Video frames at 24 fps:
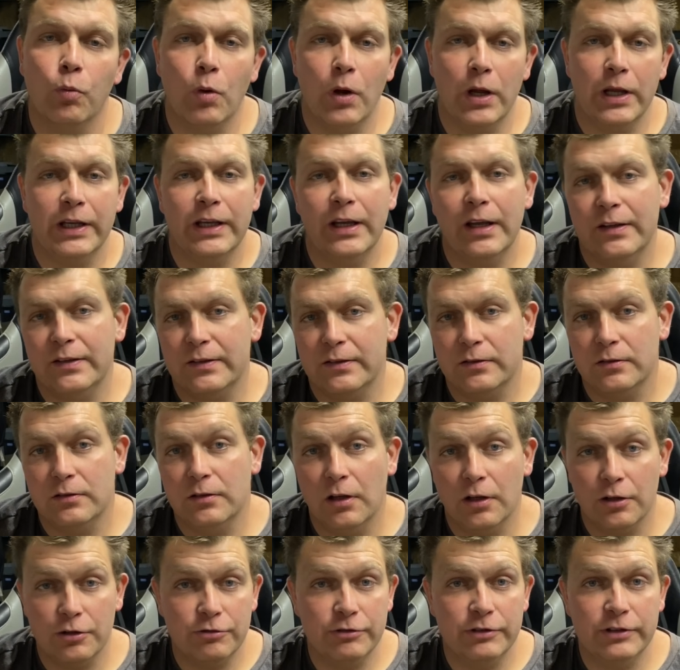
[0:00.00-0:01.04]
yes,
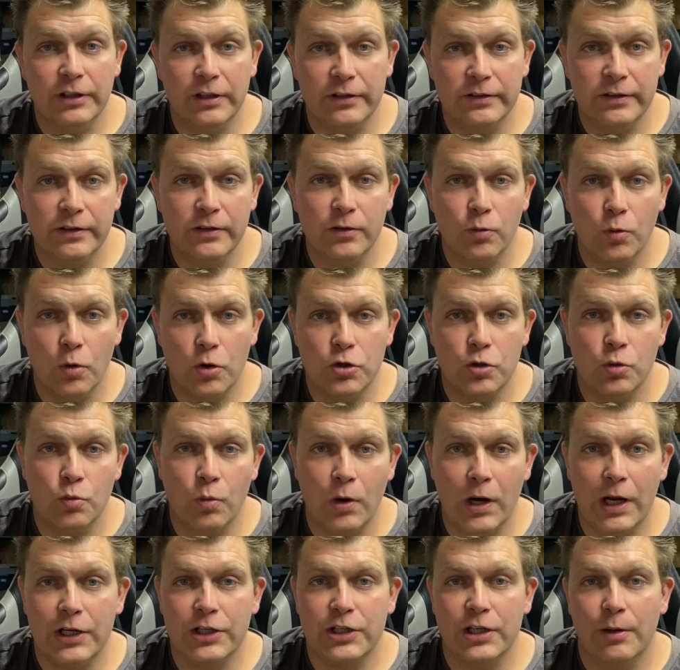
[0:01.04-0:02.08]
Luxury Suds is a wash and
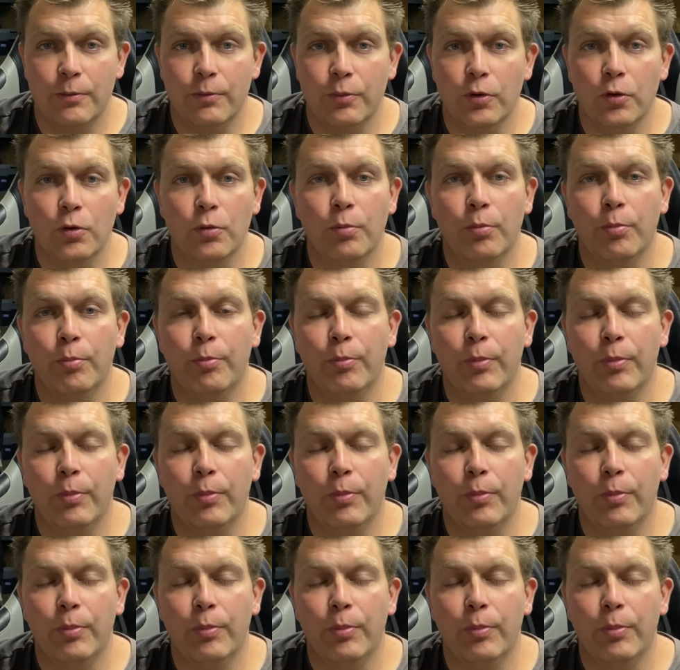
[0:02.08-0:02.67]
wax shampoo,